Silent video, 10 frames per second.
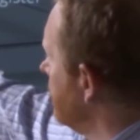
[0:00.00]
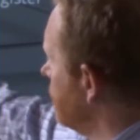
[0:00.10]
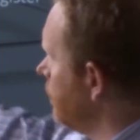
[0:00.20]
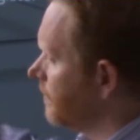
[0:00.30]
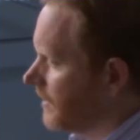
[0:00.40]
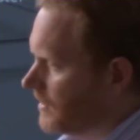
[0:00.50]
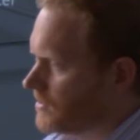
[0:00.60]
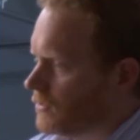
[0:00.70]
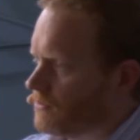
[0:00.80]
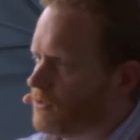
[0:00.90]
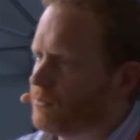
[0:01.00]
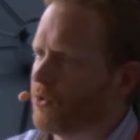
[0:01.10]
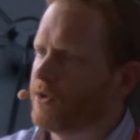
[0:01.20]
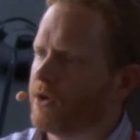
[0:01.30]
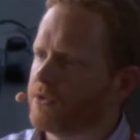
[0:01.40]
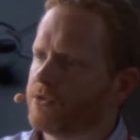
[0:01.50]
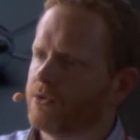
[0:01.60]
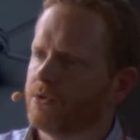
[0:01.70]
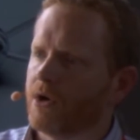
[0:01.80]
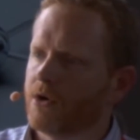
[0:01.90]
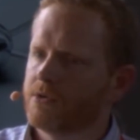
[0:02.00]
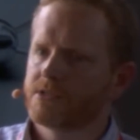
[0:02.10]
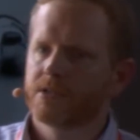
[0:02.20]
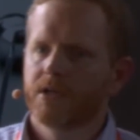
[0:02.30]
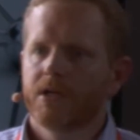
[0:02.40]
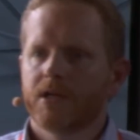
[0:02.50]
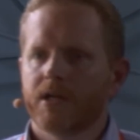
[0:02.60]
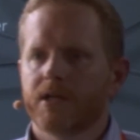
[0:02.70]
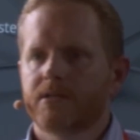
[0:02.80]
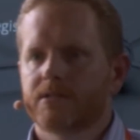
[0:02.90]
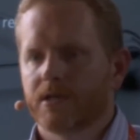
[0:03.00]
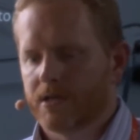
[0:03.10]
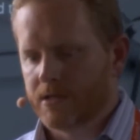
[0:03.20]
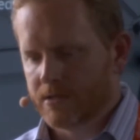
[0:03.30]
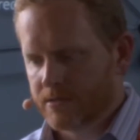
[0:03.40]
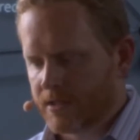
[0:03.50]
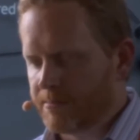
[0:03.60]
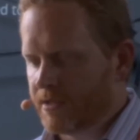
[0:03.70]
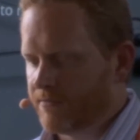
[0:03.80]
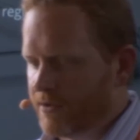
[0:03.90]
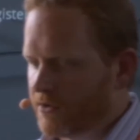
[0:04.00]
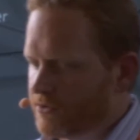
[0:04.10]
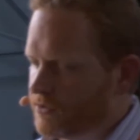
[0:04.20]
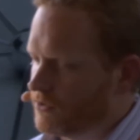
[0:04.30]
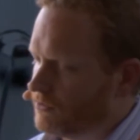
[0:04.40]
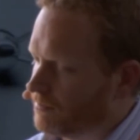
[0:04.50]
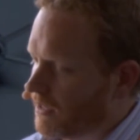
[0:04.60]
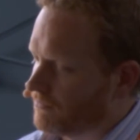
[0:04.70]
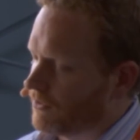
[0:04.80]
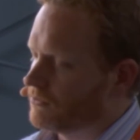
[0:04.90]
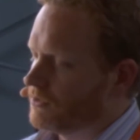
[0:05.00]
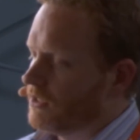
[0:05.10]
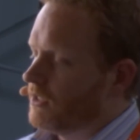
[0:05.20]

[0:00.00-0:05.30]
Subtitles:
kubelet, is deployed onto a host, it can be configured to, by default,